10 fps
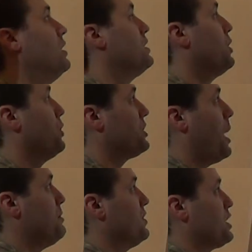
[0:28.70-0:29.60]
So
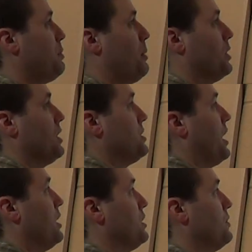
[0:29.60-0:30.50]
types of experimental
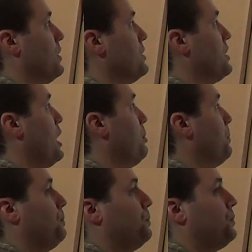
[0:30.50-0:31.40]
designs. First type,
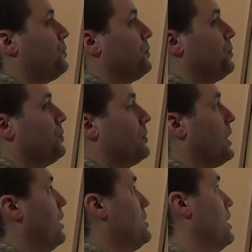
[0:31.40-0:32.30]

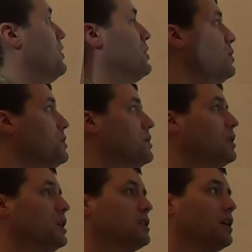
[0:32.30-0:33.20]
so introduced,
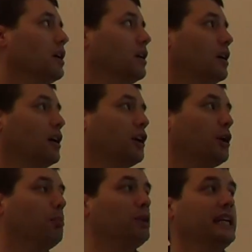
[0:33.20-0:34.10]
is a
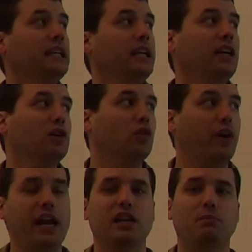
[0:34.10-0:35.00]
completely
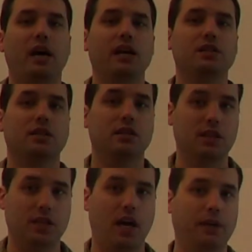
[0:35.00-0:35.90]
randomized
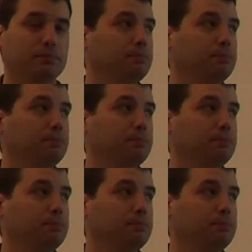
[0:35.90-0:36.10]
design.